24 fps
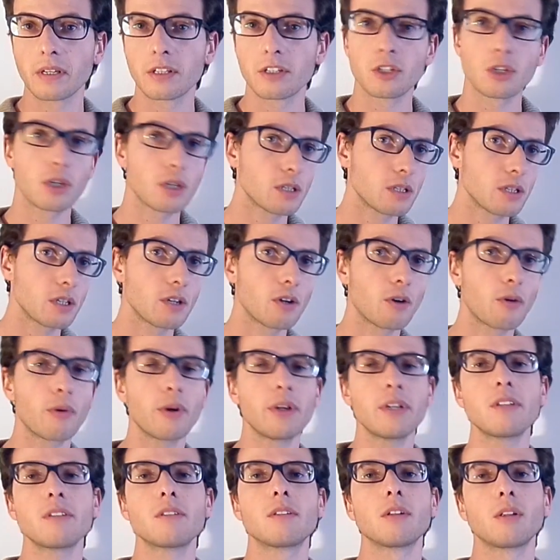just
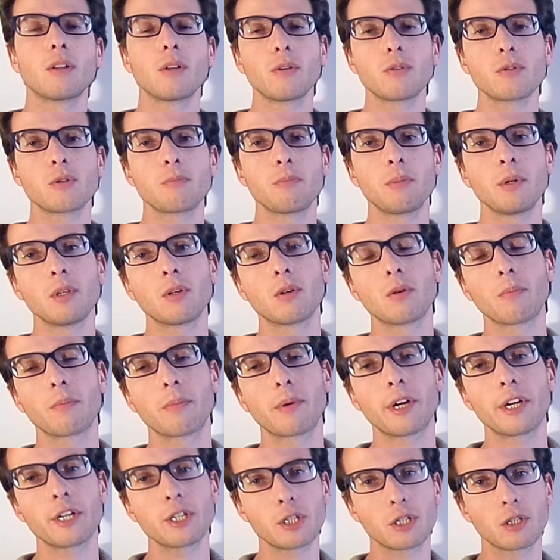increase the low speed
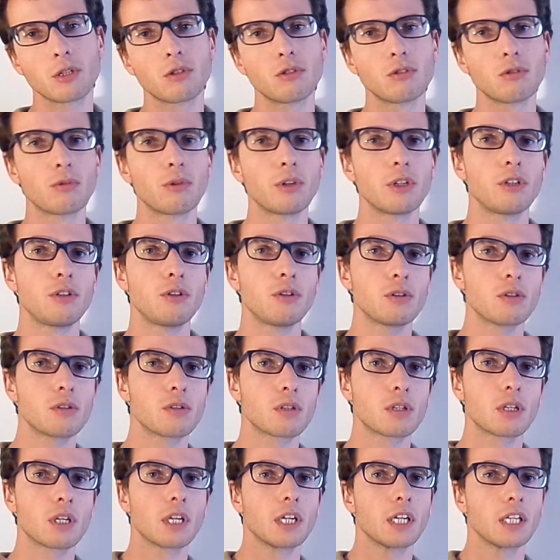compression to
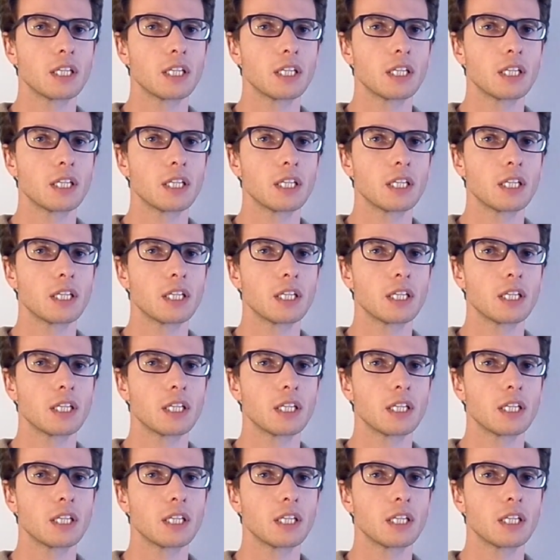reduce